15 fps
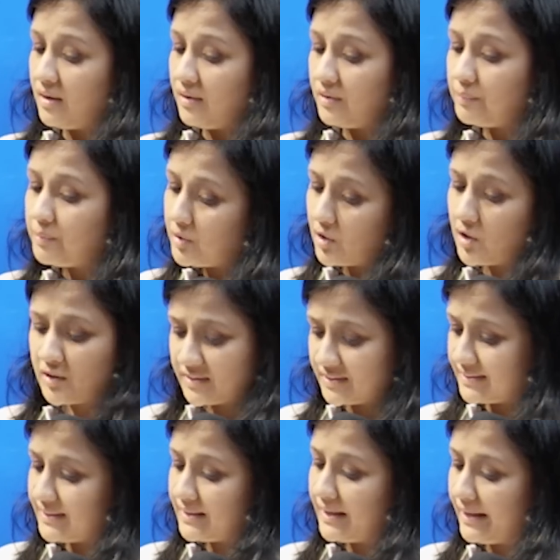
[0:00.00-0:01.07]
the
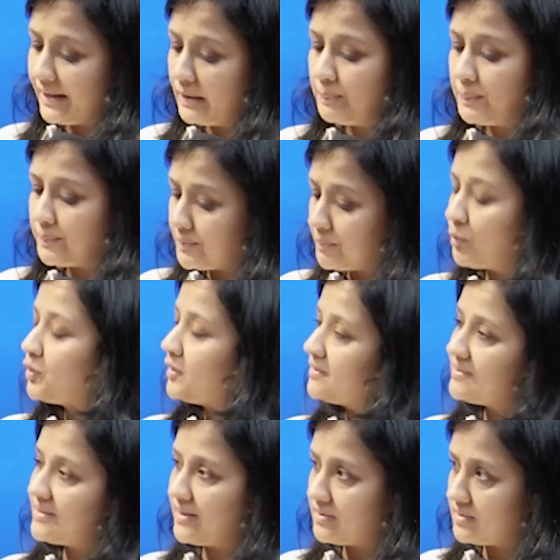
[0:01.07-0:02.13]
bureaucracy help in promoting
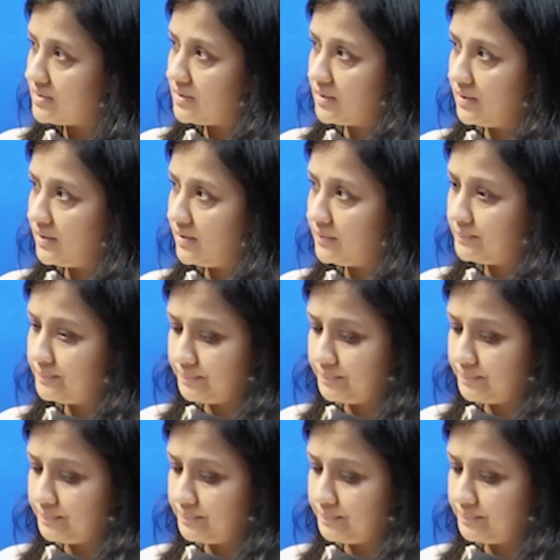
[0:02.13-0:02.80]
science in India?